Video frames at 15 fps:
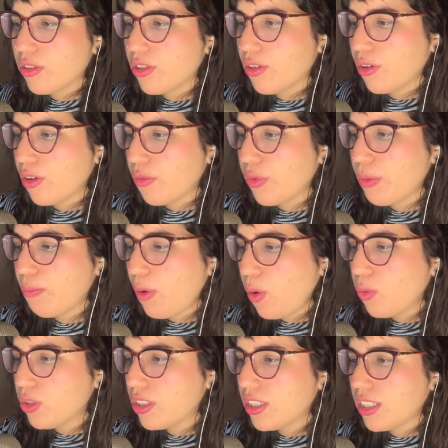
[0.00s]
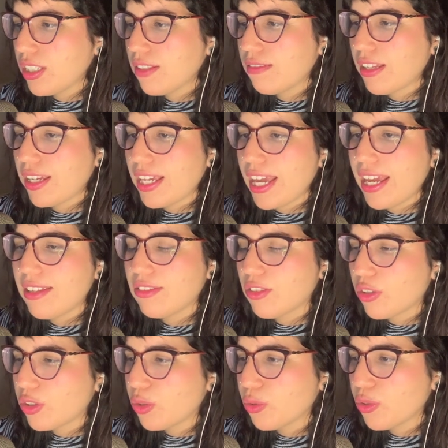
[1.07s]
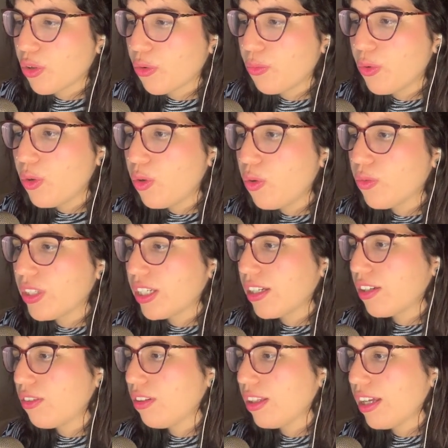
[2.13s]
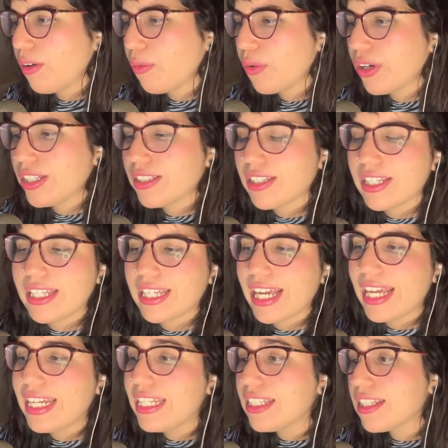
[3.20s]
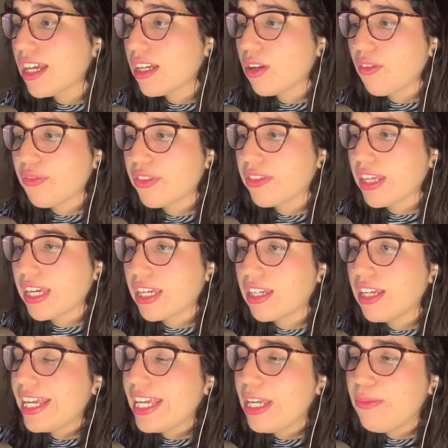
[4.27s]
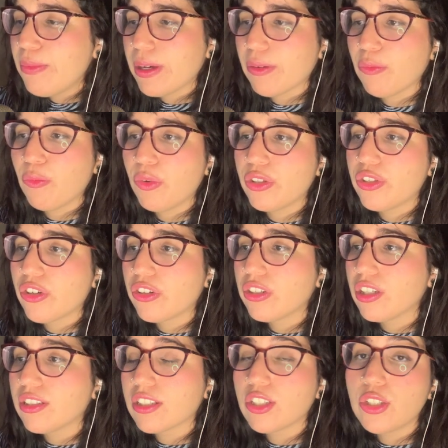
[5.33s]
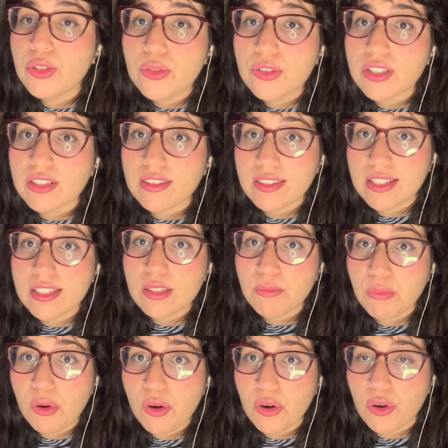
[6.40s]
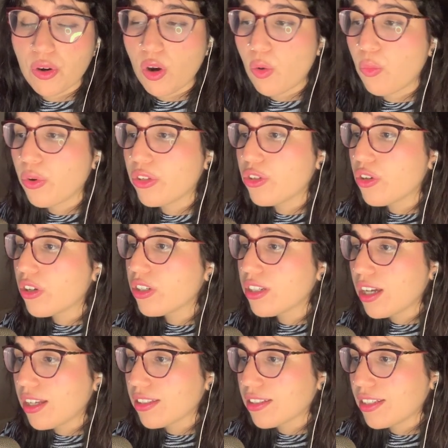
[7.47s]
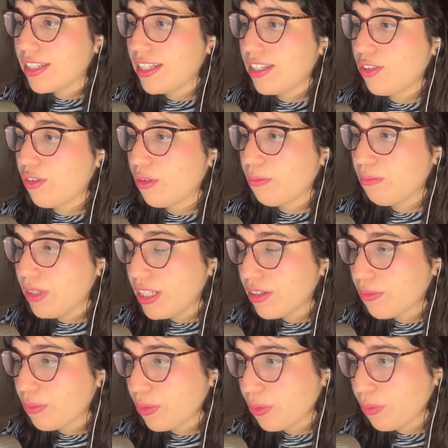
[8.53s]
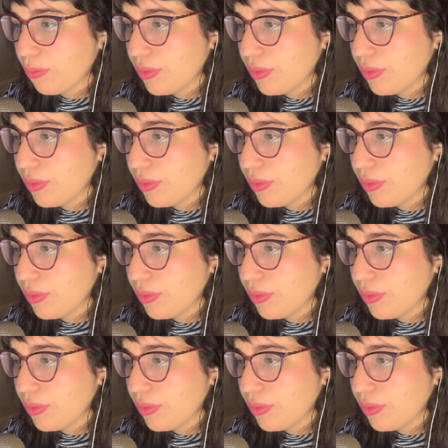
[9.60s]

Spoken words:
your remote team, they enter to your room, they can collaborate in any time of the day, even when you're not using this board or when you're not in your meeting room,